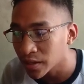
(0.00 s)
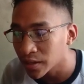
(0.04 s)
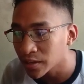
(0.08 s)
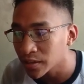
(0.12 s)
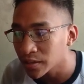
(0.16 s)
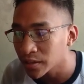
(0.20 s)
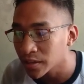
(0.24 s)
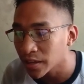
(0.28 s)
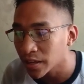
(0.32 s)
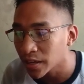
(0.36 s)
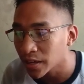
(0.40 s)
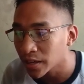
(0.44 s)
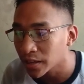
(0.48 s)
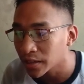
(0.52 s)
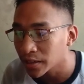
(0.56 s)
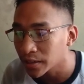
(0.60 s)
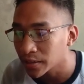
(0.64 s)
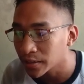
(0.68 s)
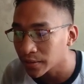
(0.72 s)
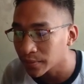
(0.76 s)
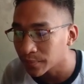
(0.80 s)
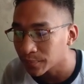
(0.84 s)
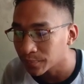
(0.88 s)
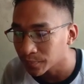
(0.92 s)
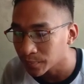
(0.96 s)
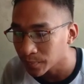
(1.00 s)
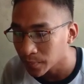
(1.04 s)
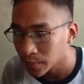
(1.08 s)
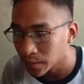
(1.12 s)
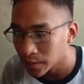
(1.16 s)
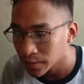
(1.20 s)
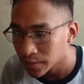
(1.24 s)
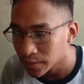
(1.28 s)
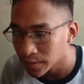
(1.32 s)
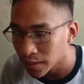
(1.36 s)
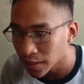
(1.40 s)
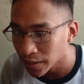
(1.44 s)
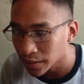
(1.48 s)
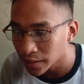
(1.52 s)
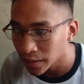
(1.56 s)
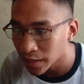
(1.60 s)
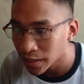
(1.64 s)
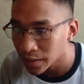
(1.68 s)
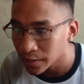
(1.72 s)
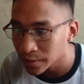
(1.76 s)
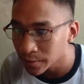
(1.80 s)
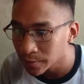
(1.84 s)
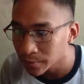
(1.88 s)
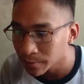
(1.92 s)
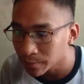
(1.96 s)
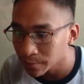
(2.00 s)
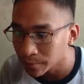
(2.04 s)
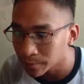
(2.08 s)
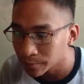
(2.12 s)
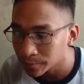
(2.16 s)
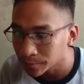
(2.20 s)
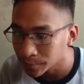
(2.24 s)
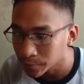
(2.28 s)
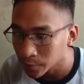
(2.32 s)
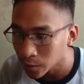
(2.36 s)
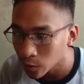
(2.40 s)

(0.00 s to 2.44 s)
in the second